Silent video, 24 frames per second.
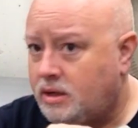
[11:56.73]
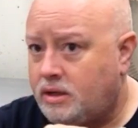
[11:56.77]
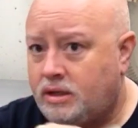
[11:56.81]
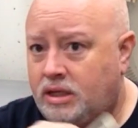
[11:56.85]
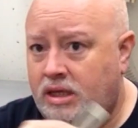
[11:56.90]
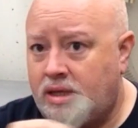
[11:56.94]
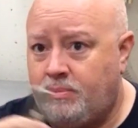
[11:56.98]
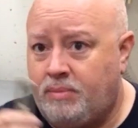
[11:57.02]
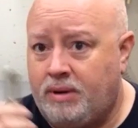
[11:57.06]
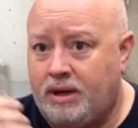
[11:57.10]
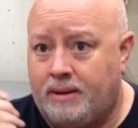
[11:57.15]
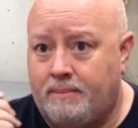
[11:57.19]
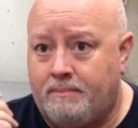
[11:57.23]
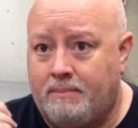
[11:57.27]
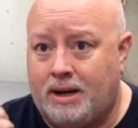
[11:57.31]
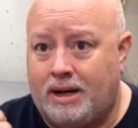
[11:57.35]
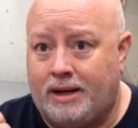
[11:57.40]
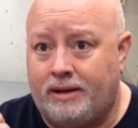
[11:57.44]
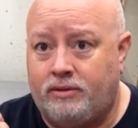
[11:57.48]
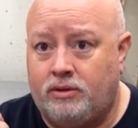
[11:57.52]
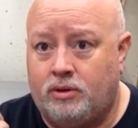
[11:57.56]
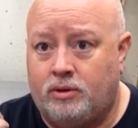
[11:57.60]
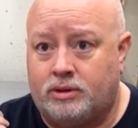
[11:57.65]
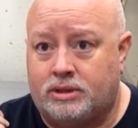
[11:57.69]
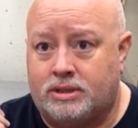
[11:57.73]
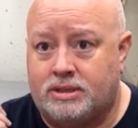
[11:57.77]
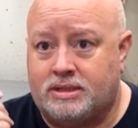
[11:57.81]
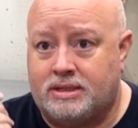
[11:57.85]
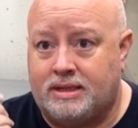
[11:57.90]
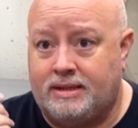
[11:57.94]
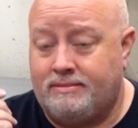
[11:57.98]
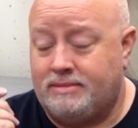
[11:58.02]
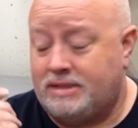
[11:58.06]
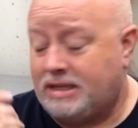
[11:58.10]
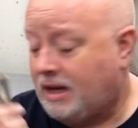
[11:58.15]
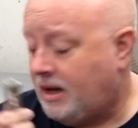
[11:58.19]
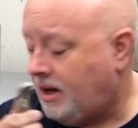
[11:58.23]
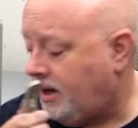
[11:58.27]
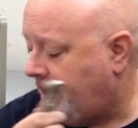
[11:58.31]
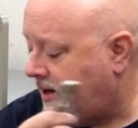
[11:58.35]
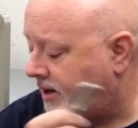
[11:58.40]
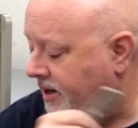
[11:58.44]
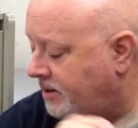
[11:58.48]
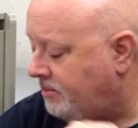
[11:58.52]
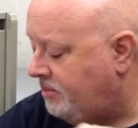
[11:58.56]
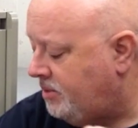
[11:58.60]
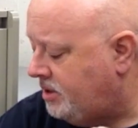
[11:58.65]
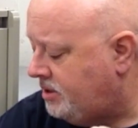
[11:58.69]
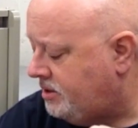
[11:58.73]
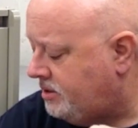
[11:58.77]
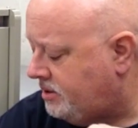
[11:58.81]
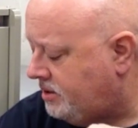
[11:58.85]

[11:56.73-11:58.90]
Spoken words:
Keeping in mind though, at the same time,